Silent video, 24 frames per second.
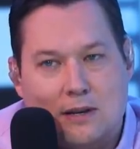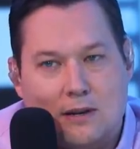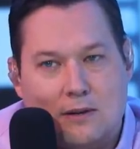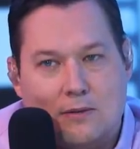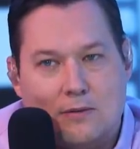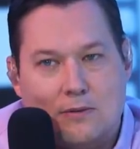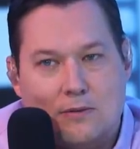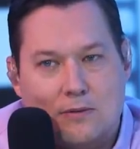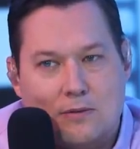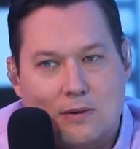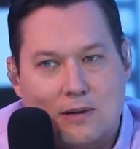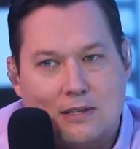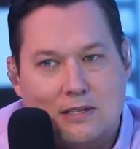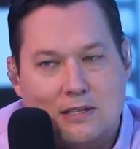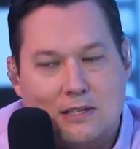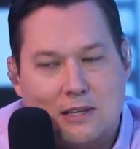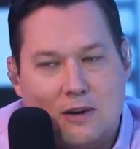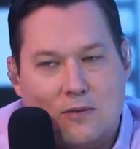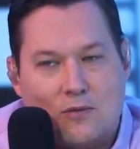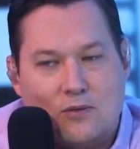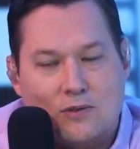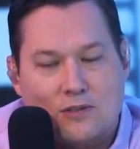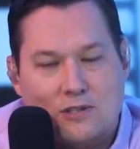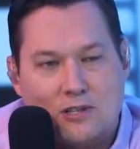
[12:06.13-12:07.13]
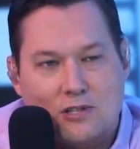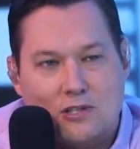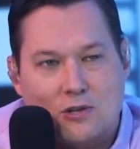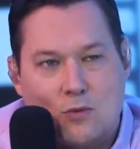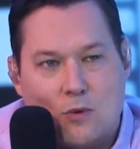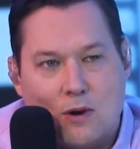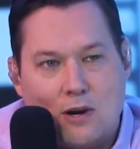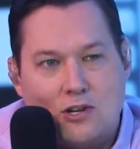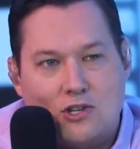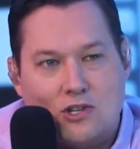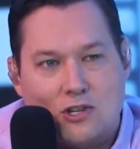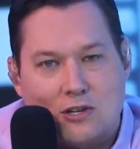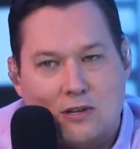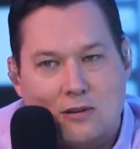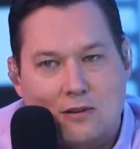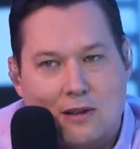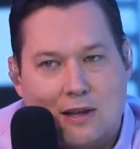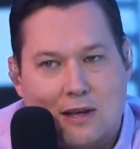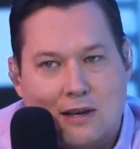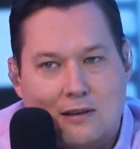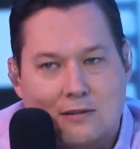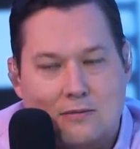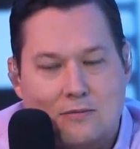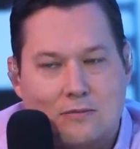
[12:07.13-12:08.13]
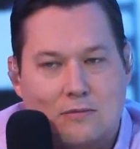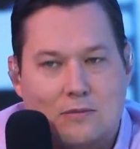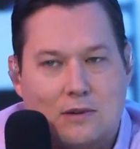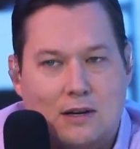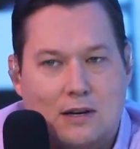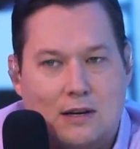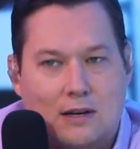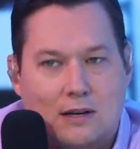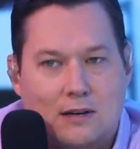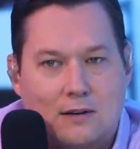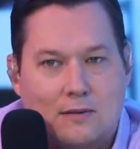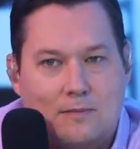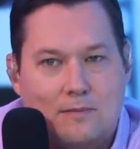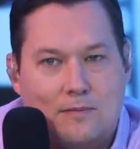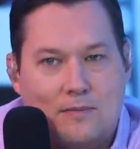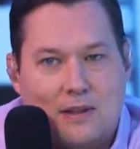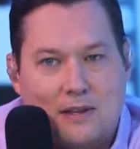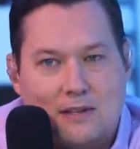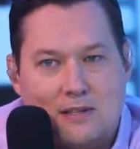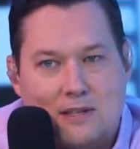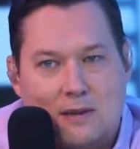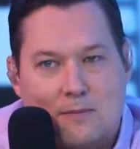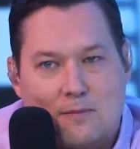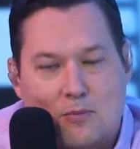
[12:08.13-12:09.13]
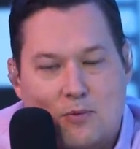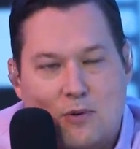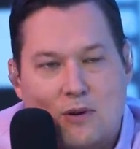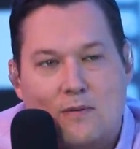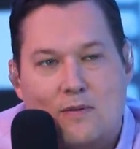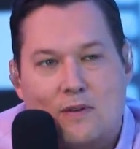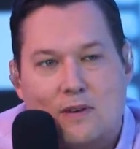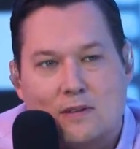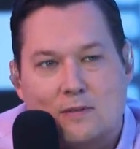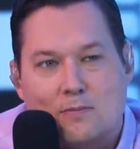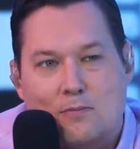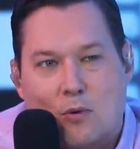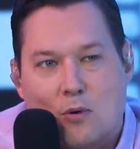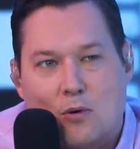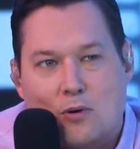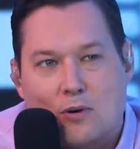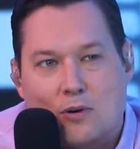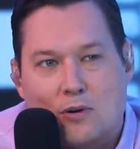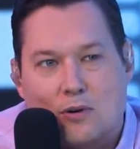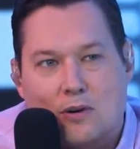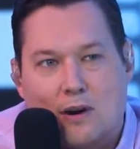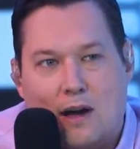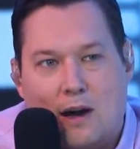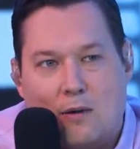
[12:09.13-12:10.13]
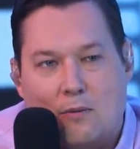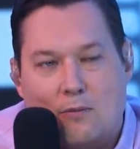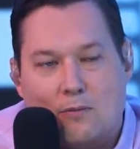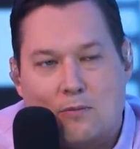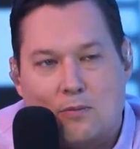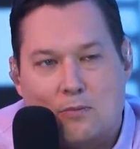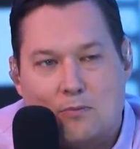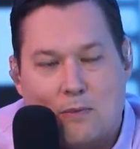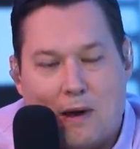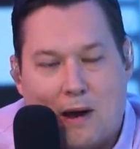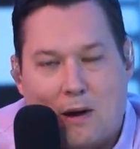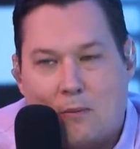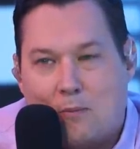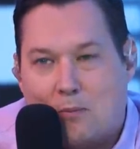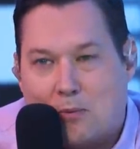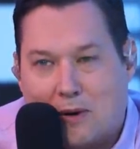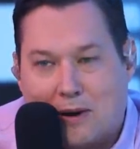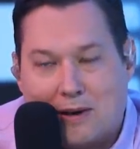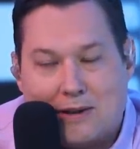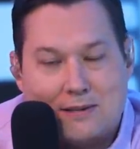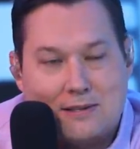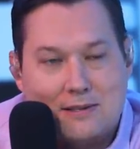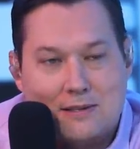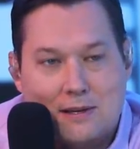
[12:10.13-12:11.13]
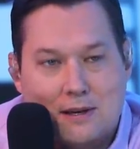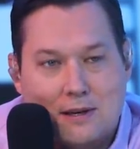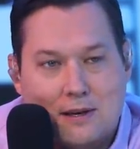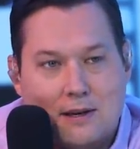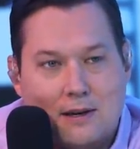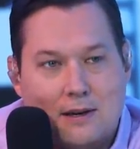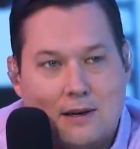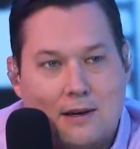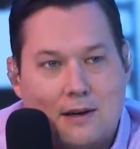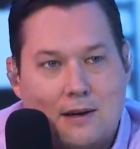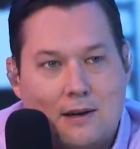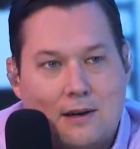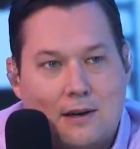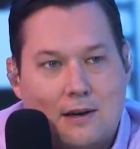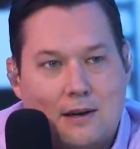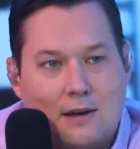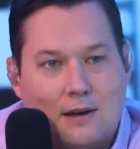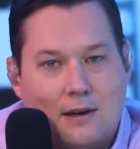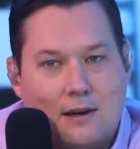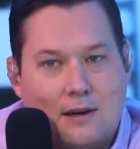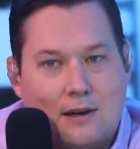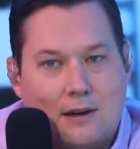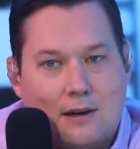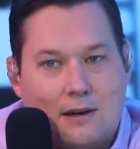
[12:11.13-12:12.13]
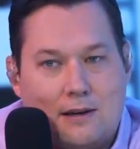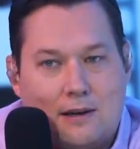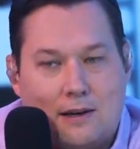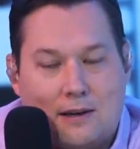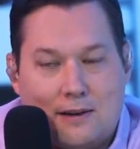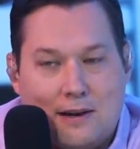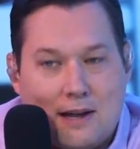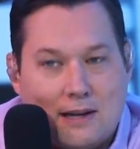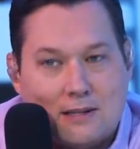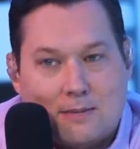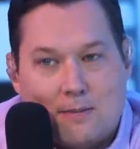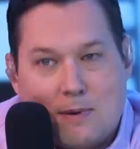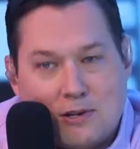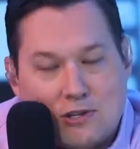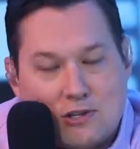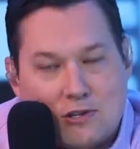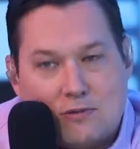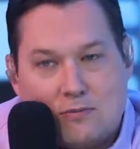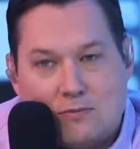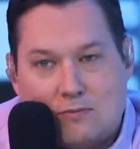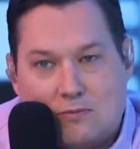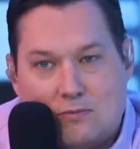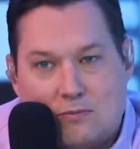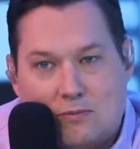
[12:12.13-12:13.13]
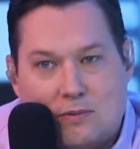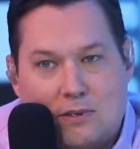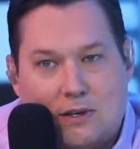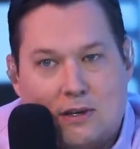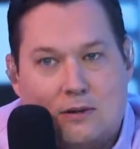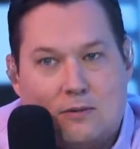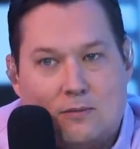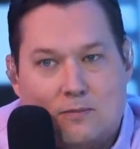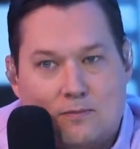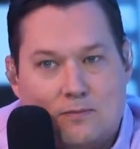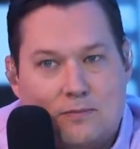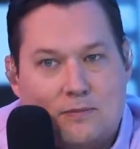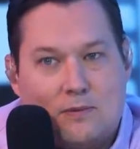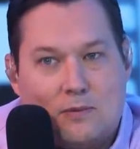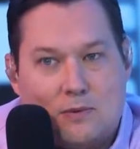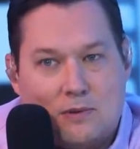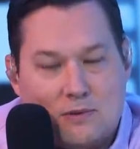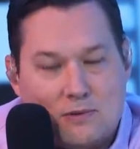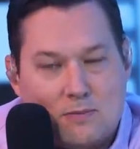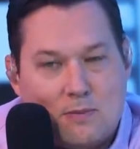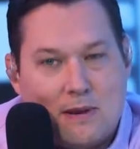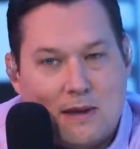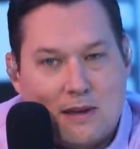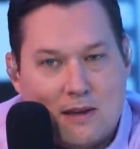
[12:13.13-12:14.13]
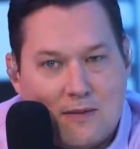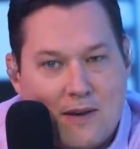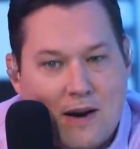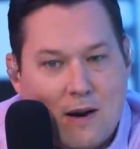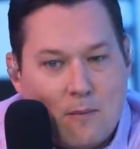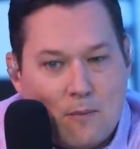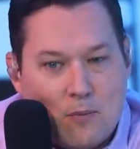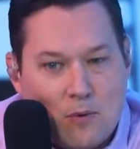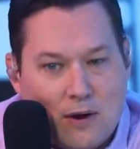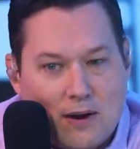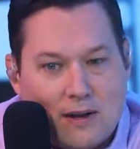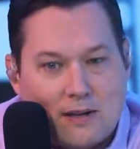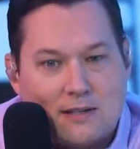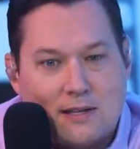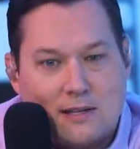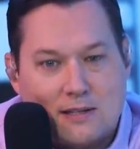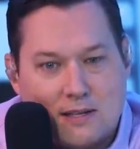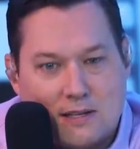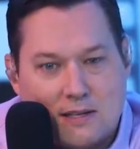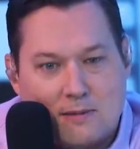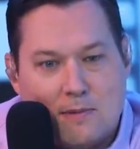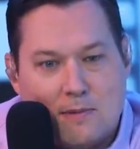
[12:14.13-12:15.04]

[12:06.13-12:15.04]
know it's a different situation than um, than some previous border out, outbreaks. Uh, not to mention, you know, when he's speaking of outbreaks, as he